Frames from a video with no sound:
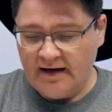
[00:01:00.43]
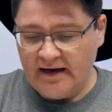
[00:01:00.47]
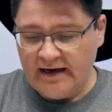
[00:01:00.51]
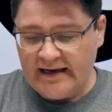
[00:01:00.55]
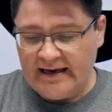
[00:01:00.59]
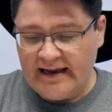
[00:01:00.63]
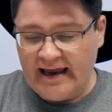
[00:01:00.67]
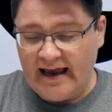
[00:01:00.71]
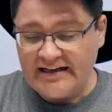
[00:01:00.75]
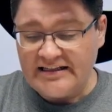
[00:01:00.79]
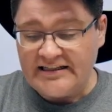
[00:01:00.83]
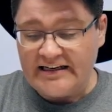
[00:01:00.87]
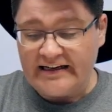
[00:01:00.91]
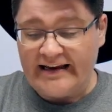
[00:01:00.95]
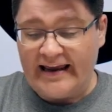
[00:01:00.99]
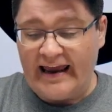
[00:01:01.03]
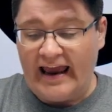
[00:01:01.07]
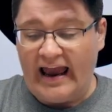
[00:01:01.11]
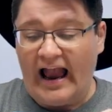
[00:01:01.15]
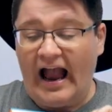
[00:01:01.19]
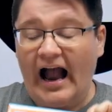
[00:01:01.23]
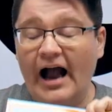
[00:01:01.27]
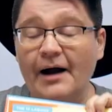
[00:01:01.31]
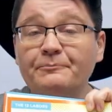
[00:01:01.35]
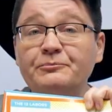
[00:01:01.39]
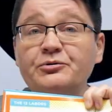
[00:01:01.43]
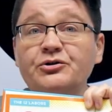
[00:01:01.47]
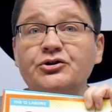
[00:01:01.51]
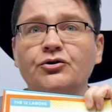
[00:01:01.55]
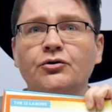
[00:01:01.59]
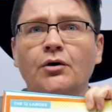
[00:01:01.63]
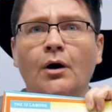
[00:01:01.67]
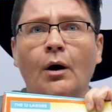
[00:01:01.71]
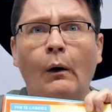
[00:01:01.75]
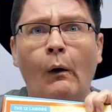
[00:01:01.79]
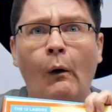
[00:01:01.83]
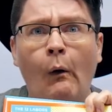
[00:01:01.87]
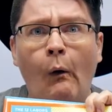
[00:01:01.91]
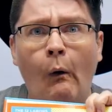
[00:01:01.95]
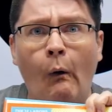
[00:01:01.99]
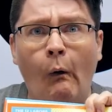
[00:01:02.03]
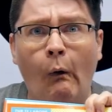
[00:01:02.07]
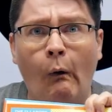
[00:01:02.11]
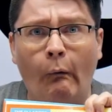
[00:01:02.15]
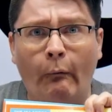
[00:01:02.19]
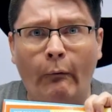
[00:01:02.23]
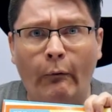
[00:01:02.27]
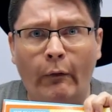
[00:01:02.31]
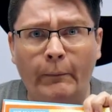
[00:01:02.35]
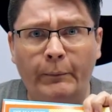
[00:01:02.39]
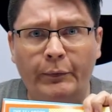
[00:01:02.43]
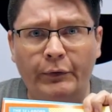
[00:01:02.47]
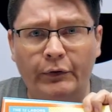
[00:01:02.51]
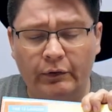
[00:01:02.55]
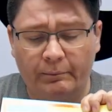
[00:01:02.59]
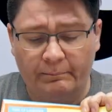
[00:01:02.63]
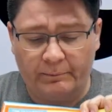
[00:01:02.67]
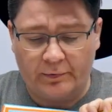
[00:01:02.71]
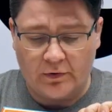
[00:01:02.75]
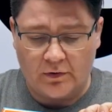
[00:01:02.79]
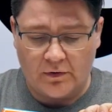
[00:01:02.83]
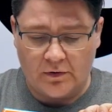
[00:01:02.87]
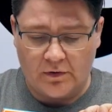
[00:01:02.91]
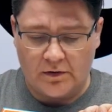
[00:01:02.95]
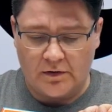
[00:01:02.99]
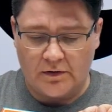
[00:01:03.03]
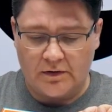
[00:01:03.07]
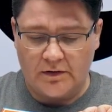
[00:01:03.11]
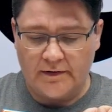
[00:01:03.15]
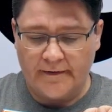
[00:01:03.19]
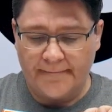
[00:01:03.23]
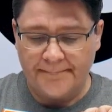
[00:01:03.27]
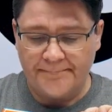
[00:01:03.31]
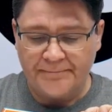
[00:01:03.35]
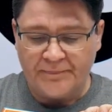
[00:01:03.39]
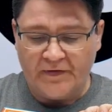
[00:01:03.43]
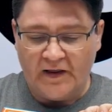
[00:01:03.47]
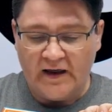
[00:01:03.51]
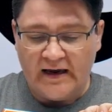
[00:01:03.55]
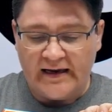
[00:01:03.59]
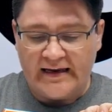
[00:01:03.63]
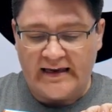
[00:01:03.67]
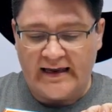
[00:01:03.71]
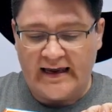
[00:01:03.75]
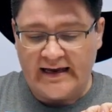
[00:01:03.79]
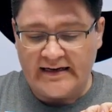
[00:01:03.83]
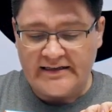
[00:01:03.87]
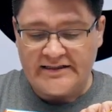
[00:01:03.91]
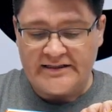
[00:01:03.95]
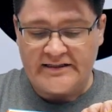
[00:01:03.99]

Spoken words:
He had to capture a horrible bull. He had